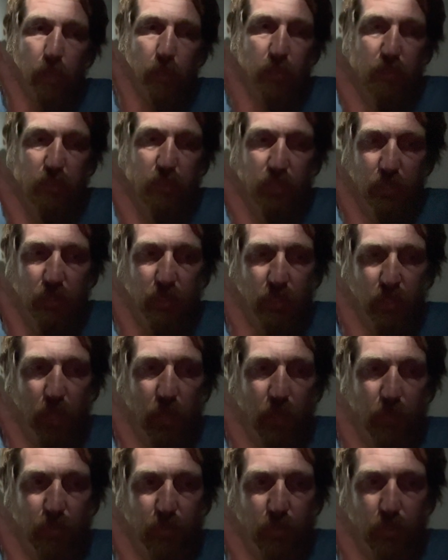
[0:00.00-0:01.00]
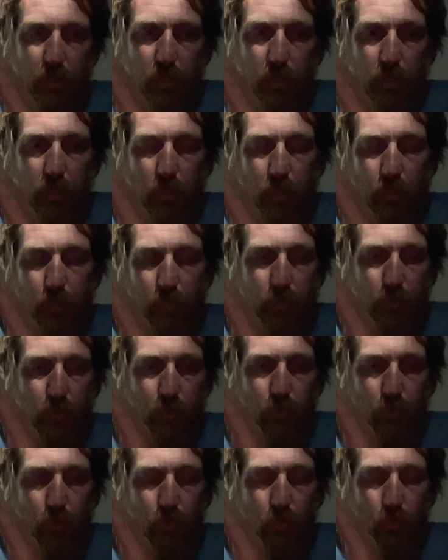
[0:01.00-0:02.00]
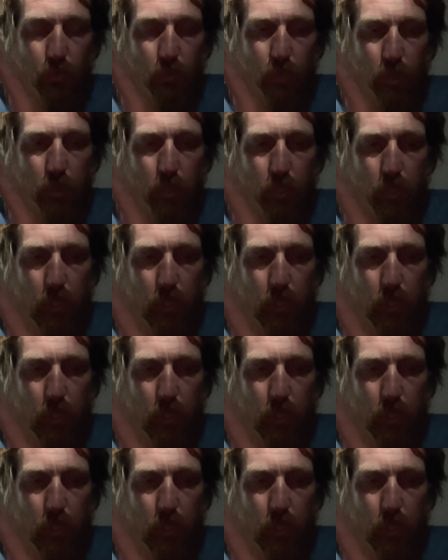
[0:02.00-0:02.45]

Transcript: 6,000 up to